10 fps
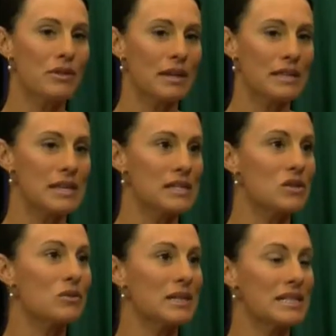it's
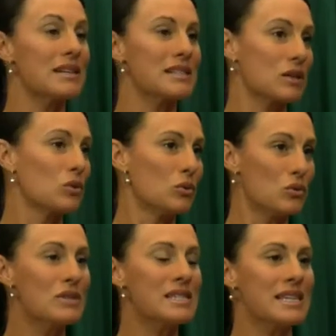normally done as a
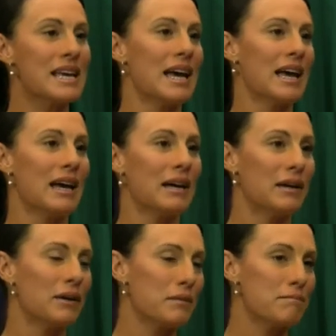course.
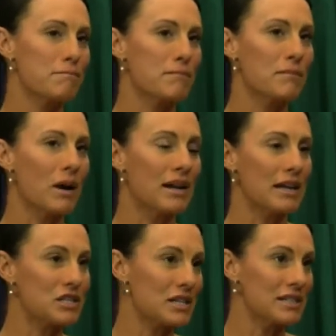I
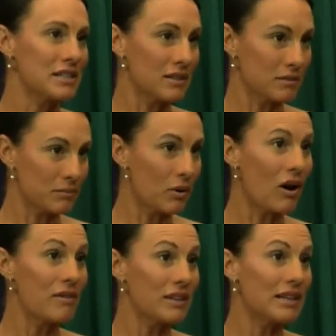actually did it
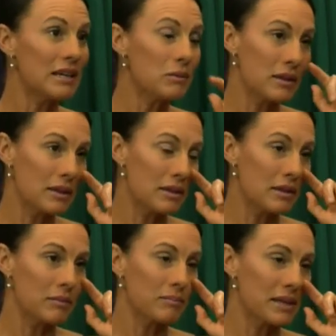privately
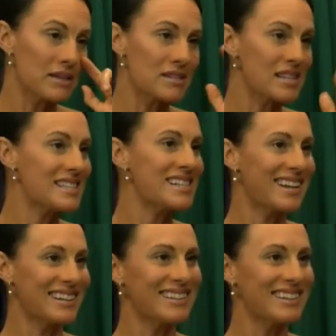because I
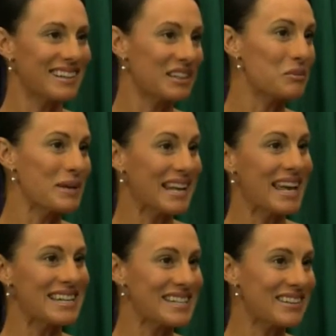started a little bit
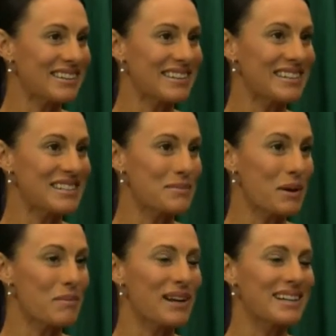later into
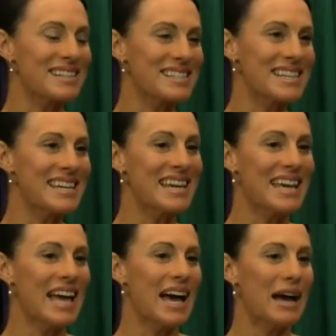my pregnancy.
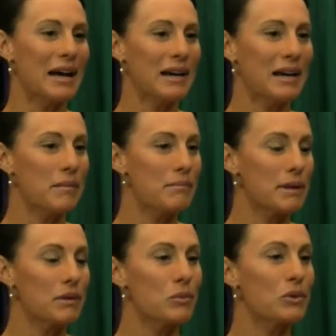
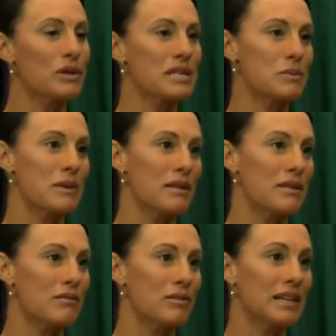But it works
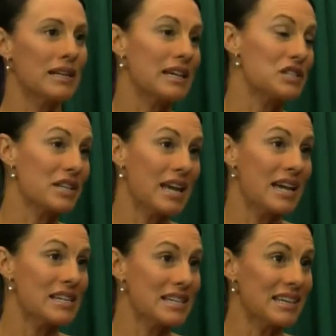with really
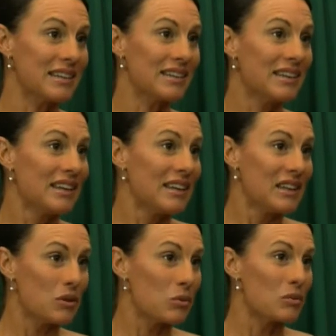educating
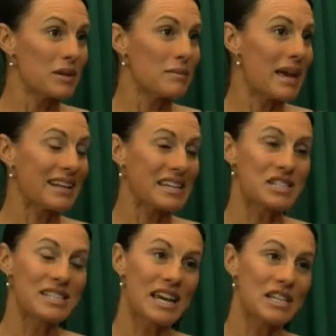the woman about each
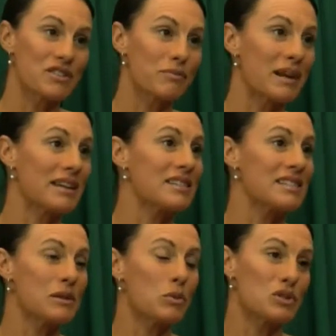stage of
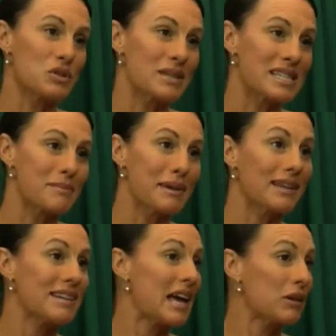pregnancy, what to
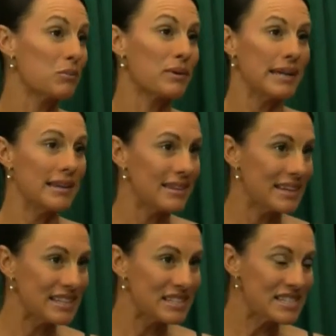expect, how to breathe in
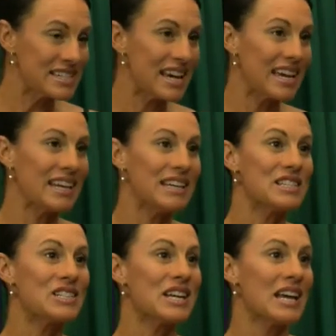each
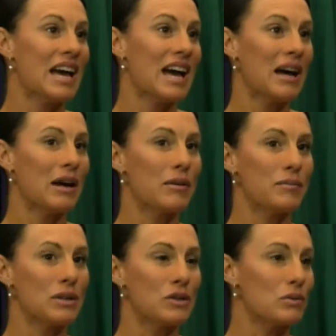stage.
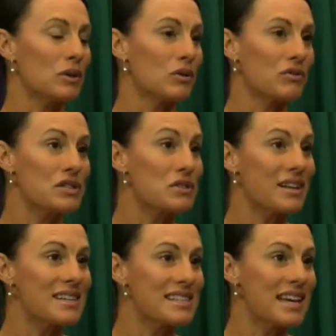You do a lot of
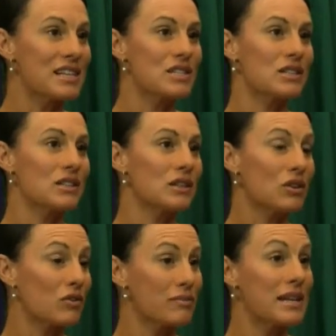visualisation, a
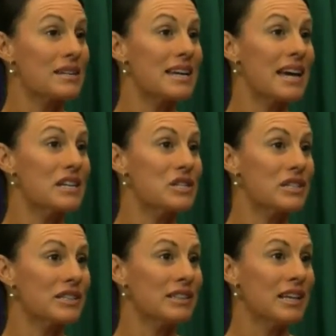lot of
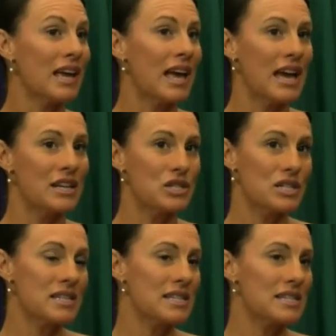meditation, and
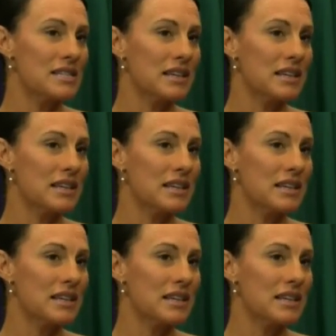just